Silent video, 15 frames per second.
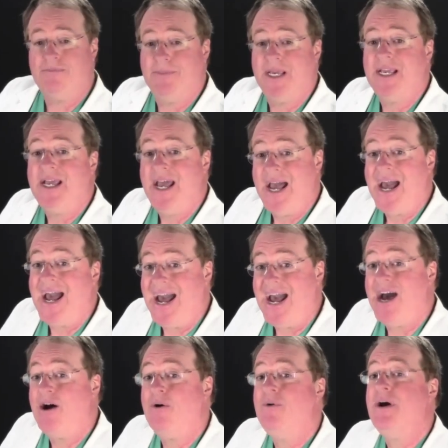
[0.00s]
me
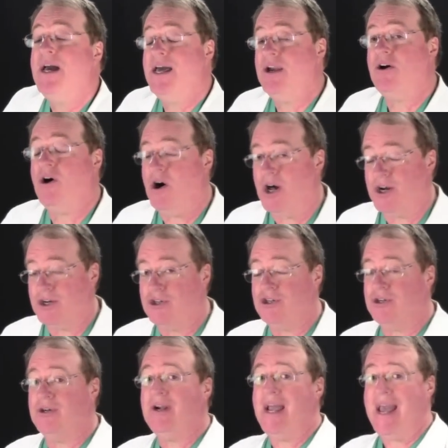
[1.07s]
how an
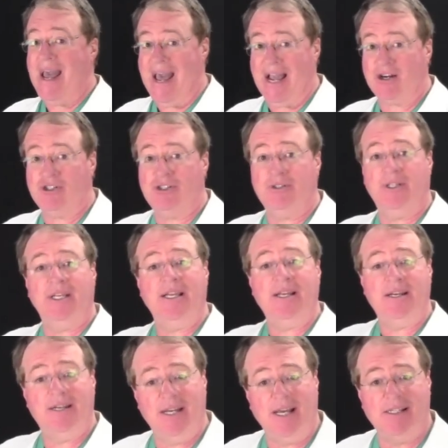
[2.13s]
auditor actually
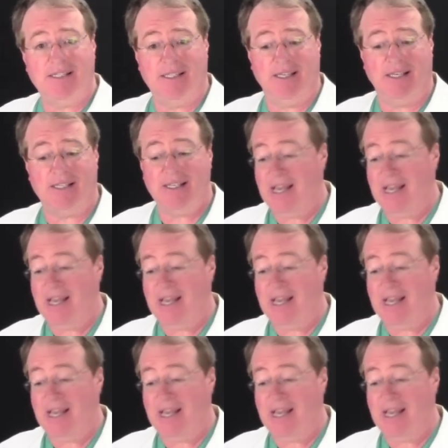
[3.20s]
does this.